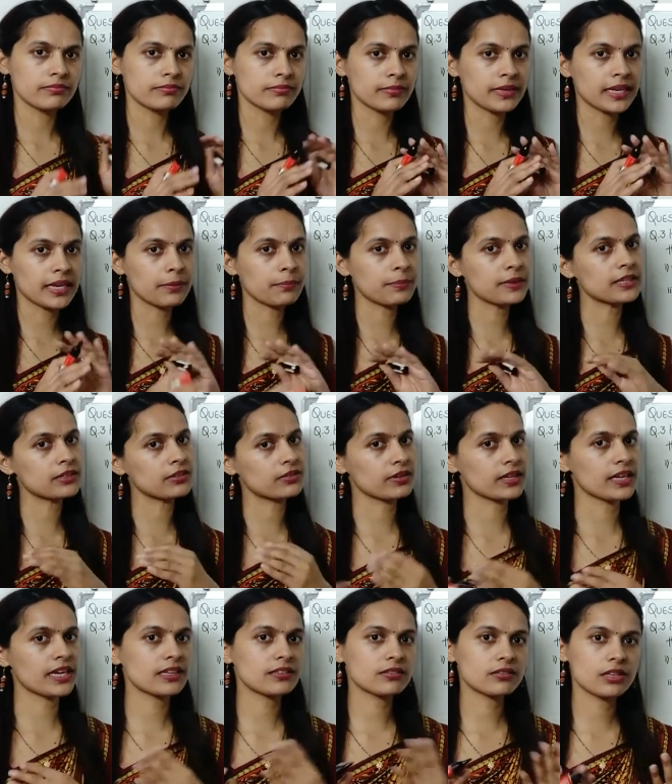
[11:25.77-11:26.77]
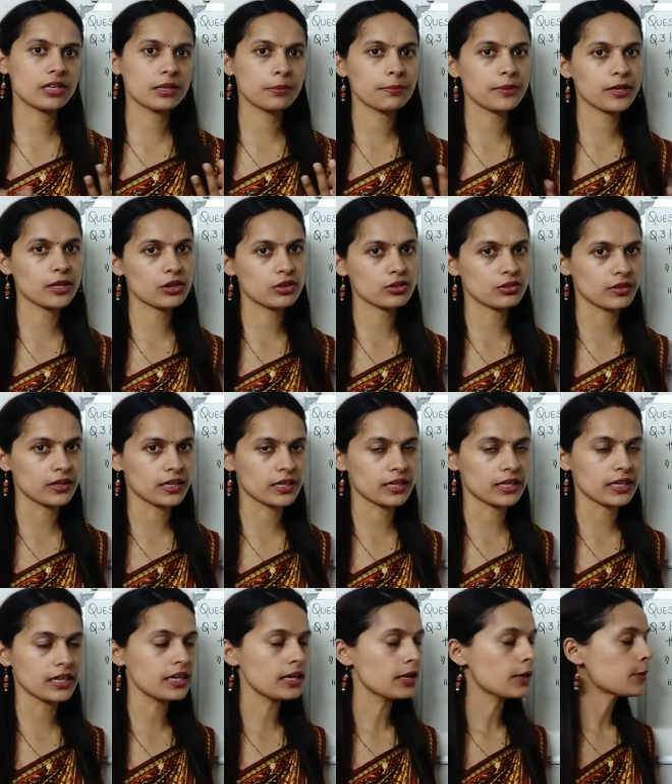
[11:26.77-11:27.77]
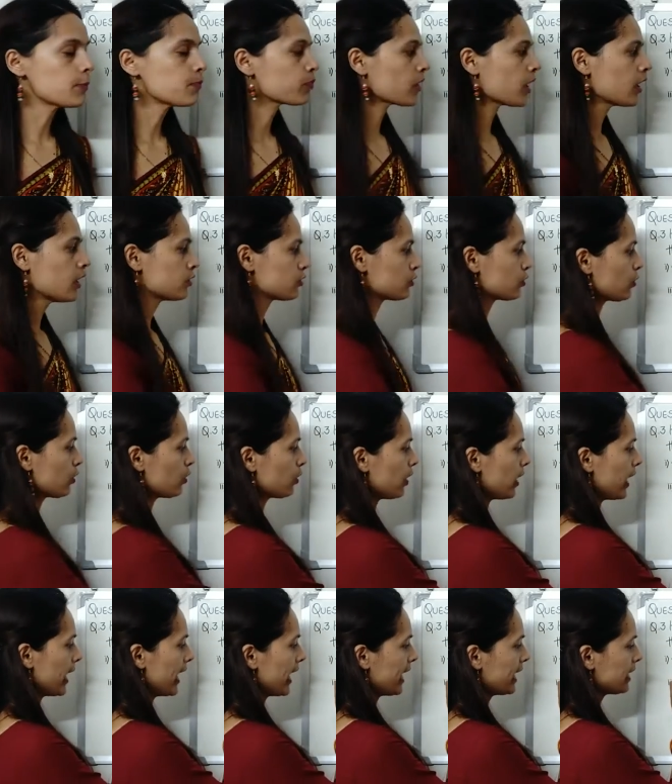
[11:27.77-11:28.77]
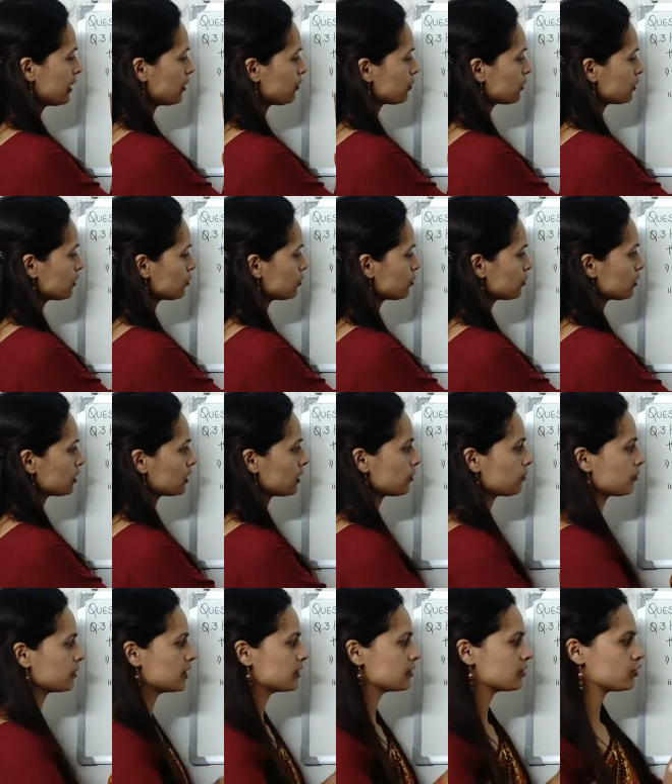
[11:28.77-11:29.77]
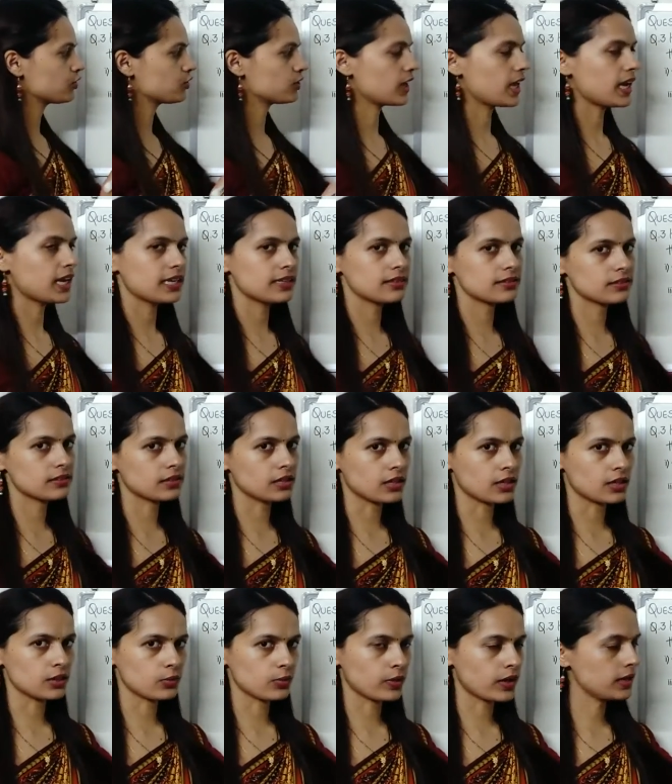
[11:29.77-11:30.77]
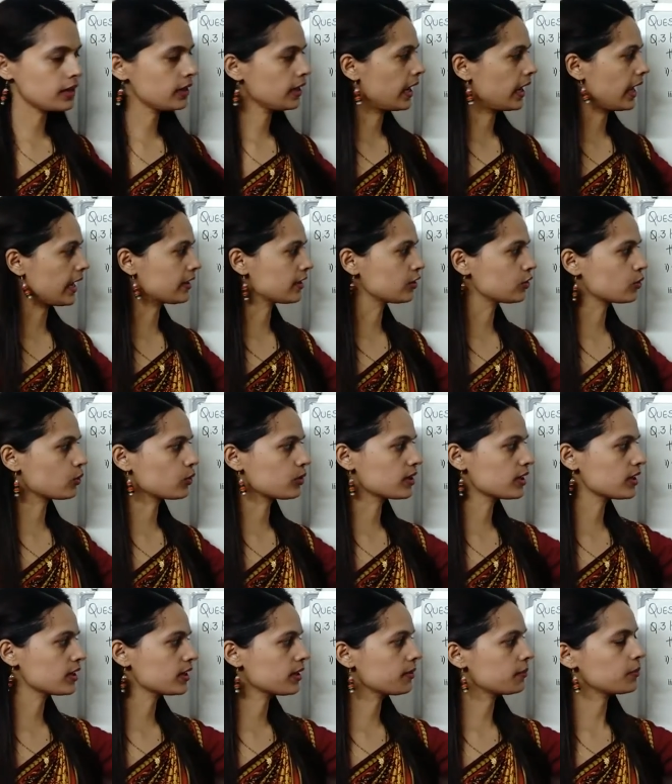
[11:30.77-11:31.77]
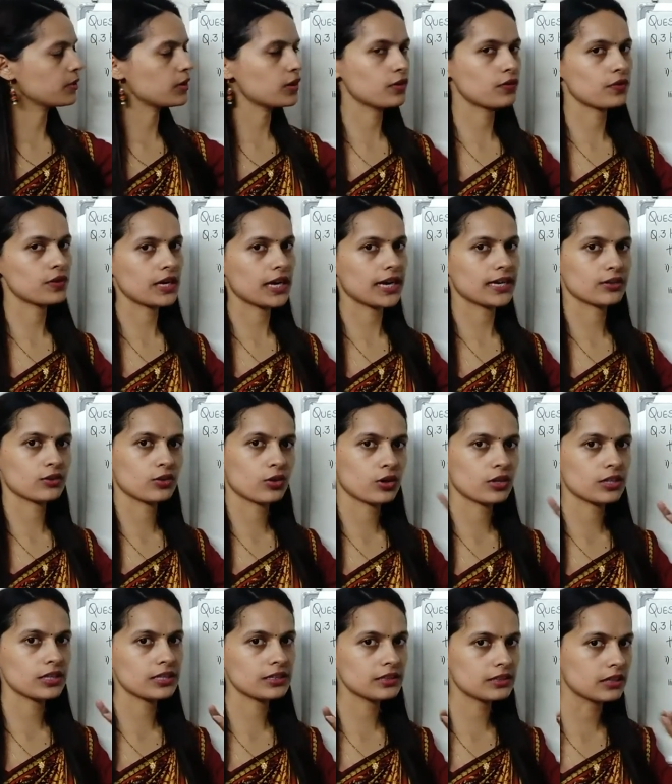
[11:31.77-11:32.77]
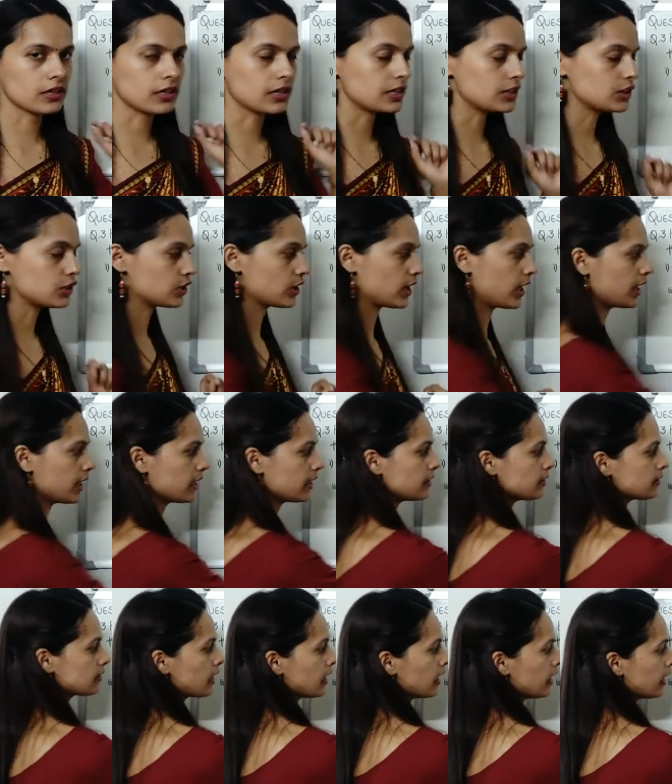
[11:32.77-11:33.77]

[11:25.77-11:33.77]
Maybe 3s, 3p or 3d. So n equals to 3 means shell is third one, and the total number of electron in third shell